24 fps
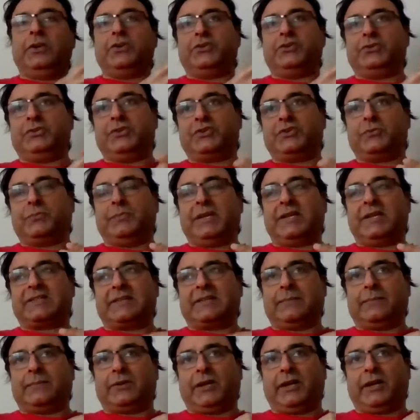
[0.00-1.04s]
you need to make
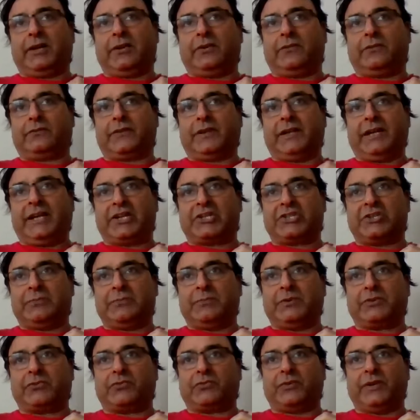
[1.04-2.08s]
some kind of
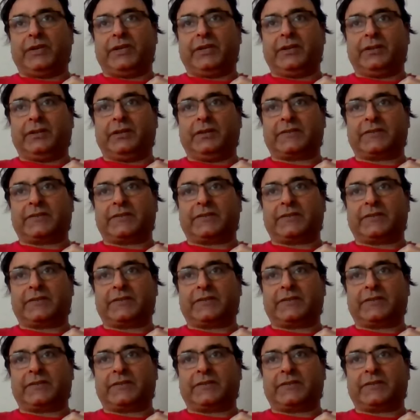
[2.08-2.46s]
connection between